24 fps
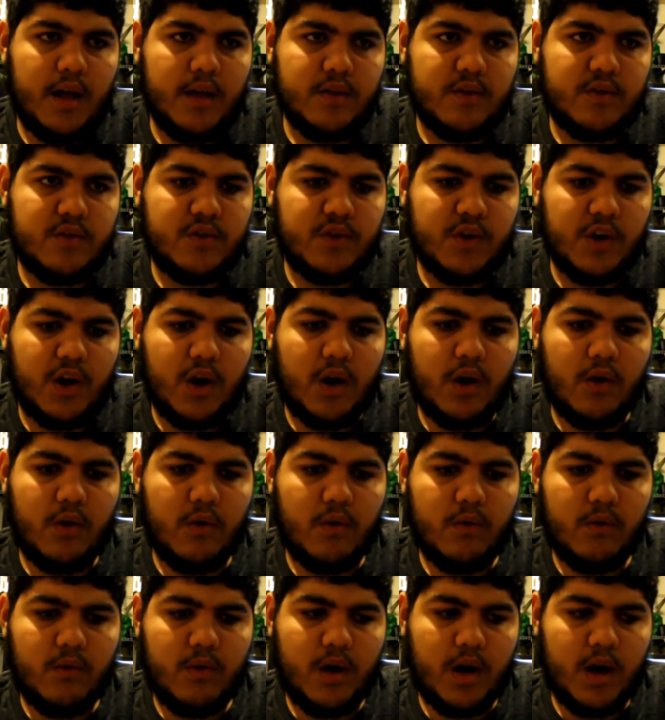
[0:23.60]

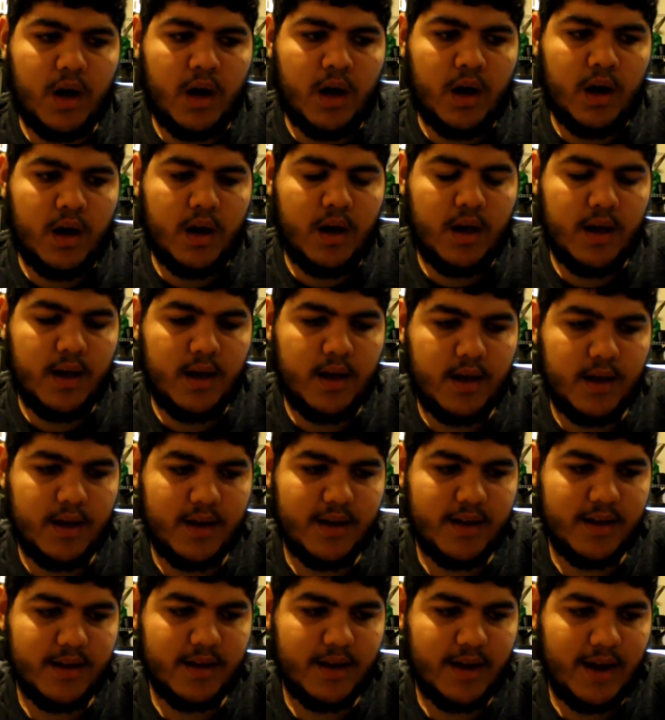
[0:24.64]
so, uh,
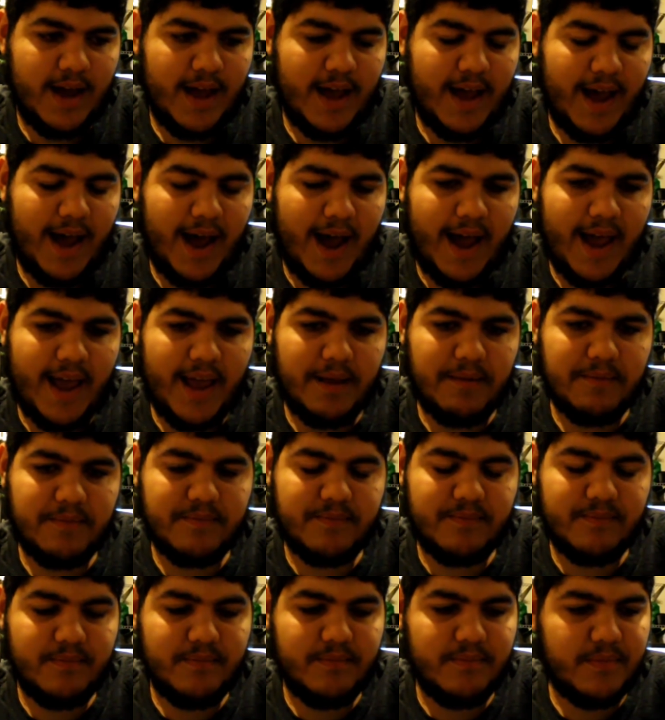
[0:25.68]
I,
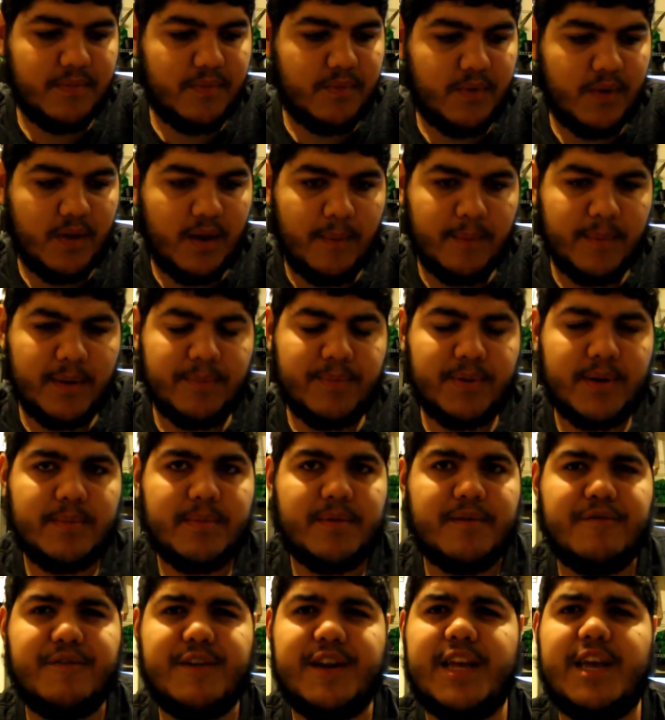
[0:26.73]
I'm going to put up
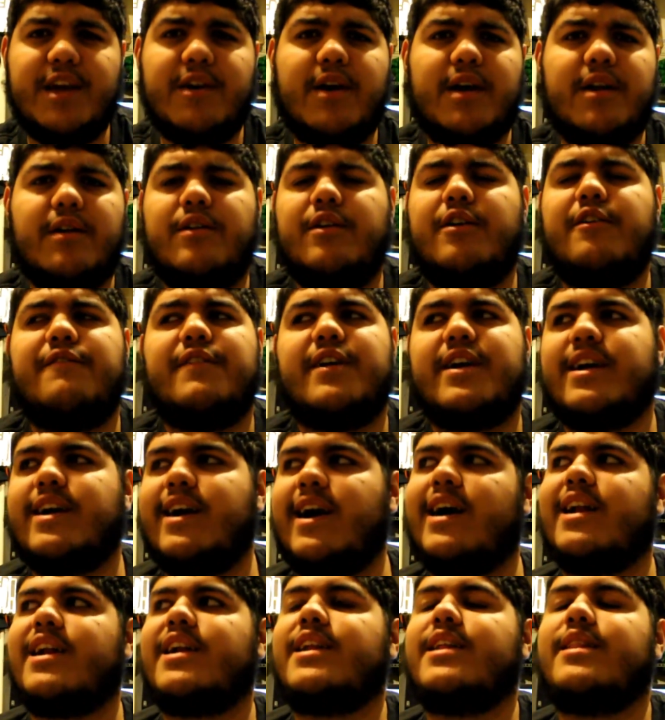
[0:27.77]
the video. I don't know if I
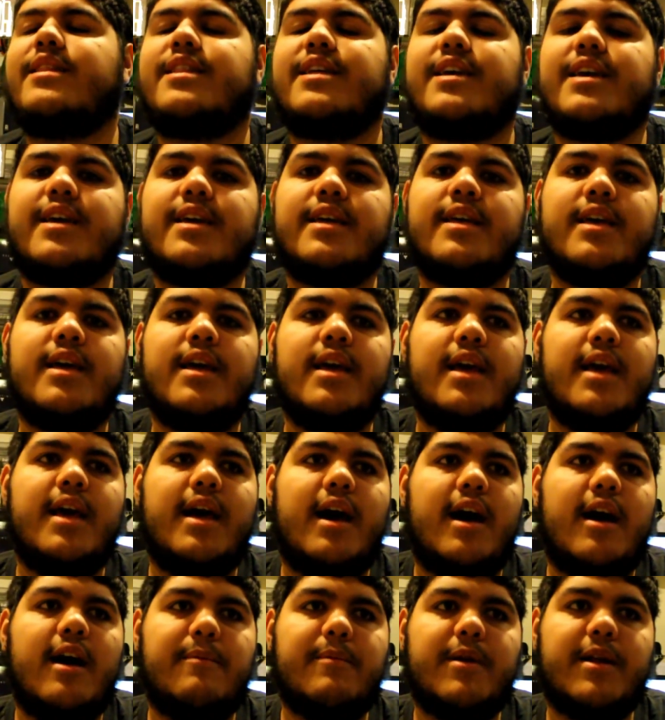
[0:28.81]
caught anything.
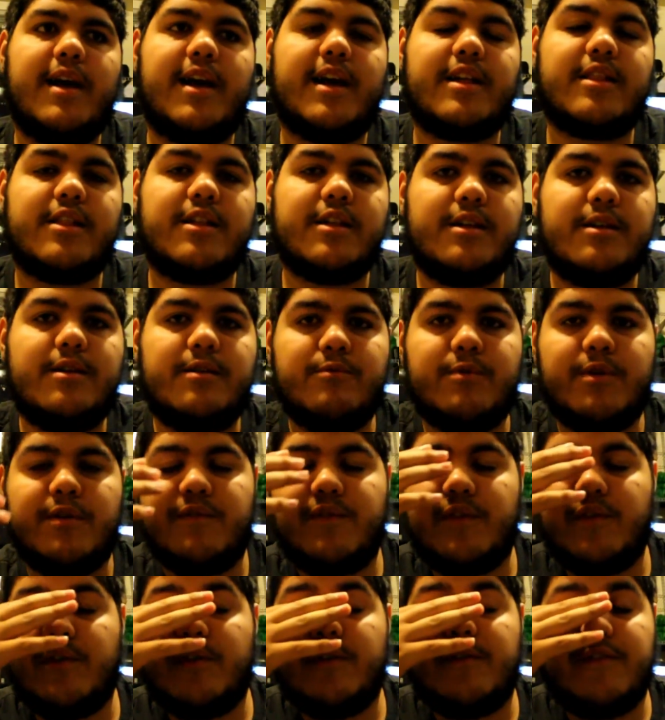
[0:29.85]
I'm going to actually
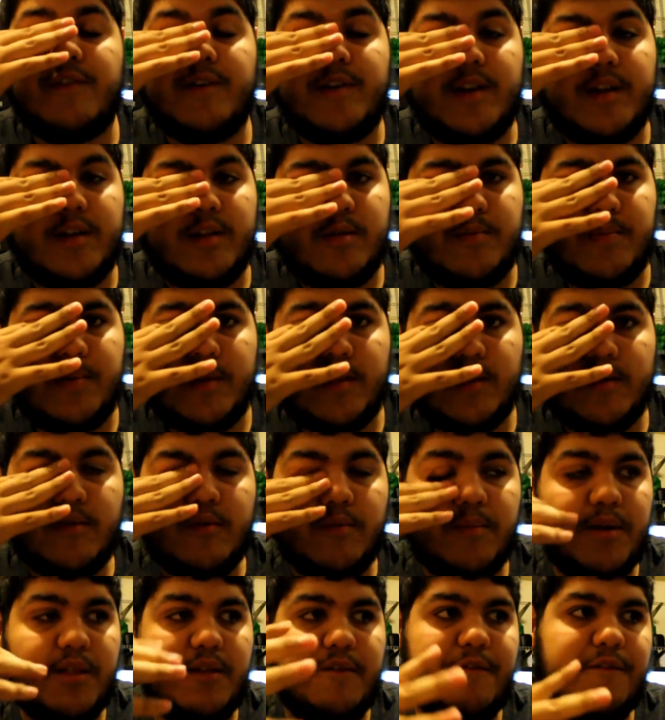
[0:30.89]
review the footage. But this will
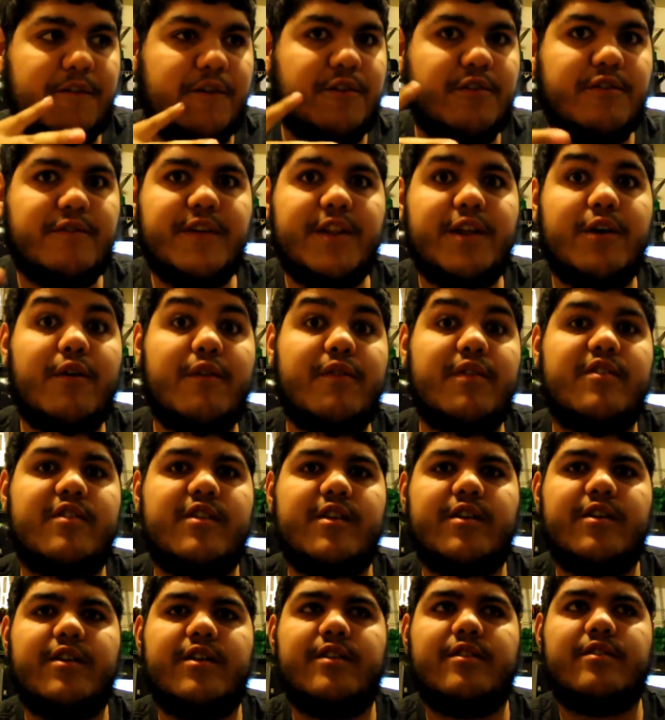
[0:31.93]
be the first video of the
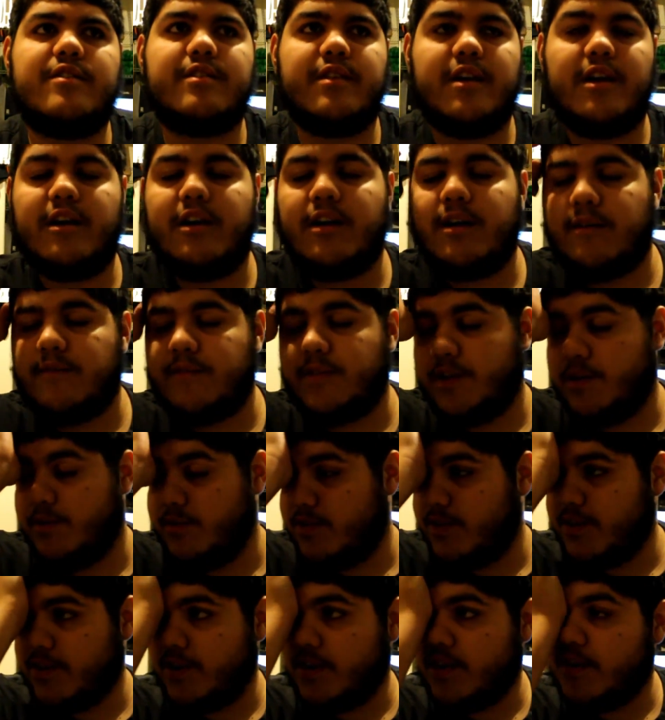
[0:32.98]
series, a uh, new
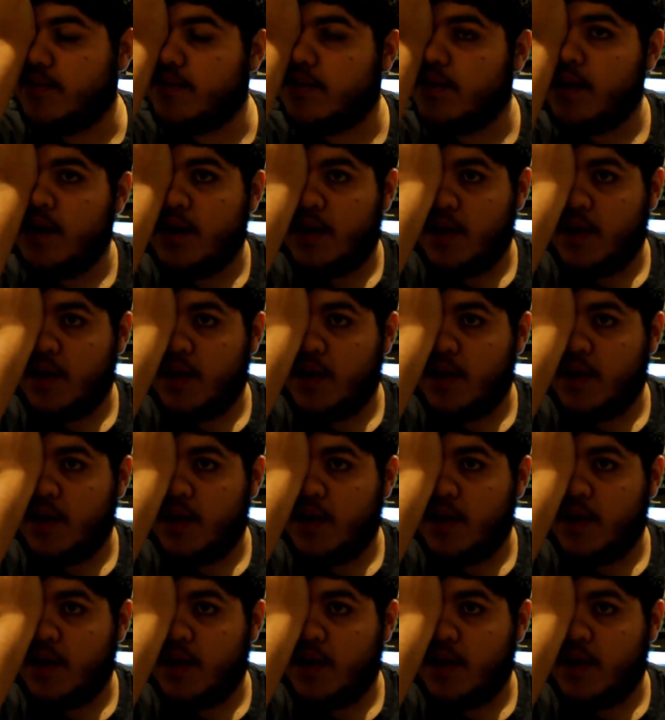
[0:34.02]
series